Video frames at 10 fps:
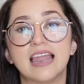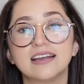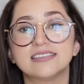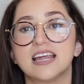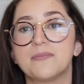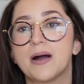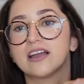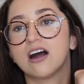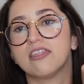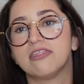Next up,
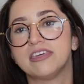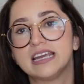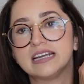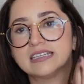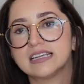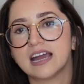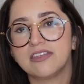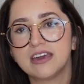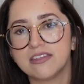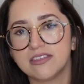I got these. I
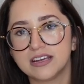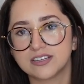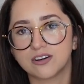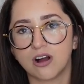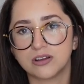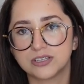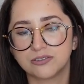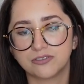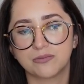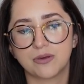think these are
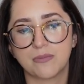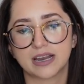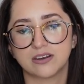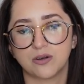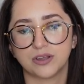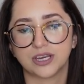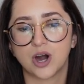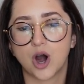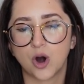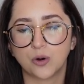also from the Magnolia
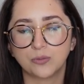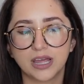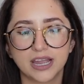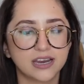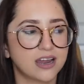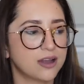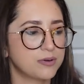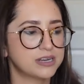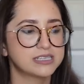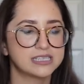Home line, I
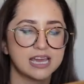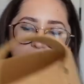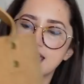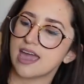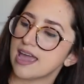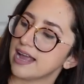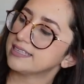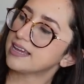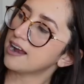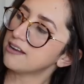wanna say.
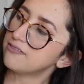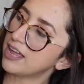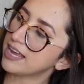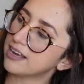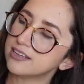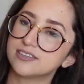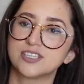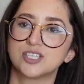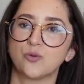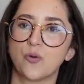It's kind of like a
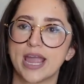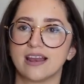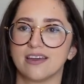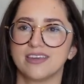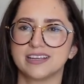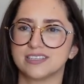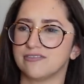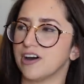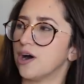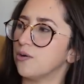suede, I think it's
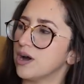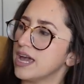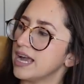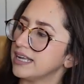faux.